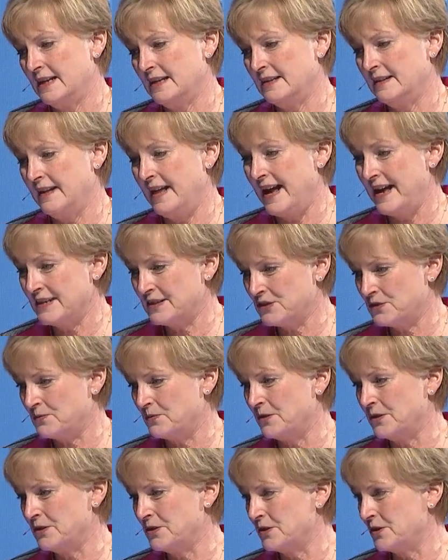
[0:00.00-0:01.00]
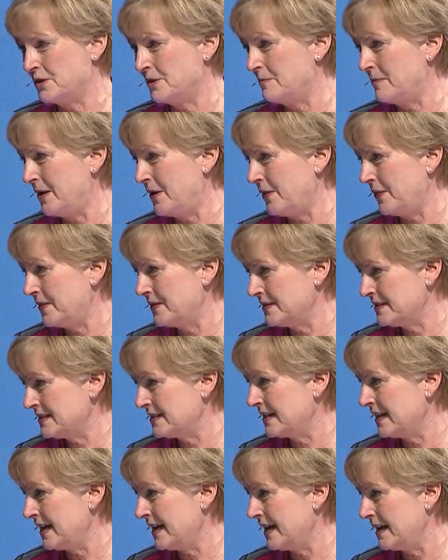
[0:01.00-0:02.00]
last winter about this
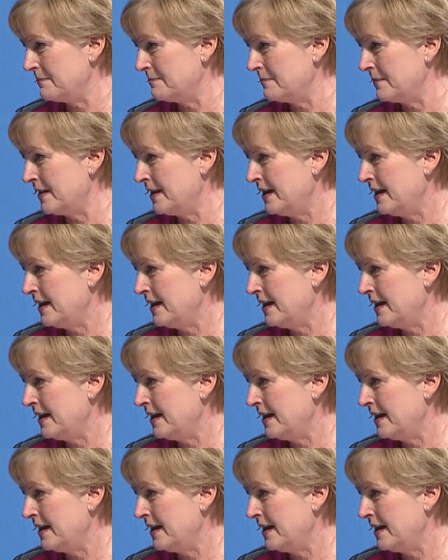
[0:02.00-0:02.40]
time,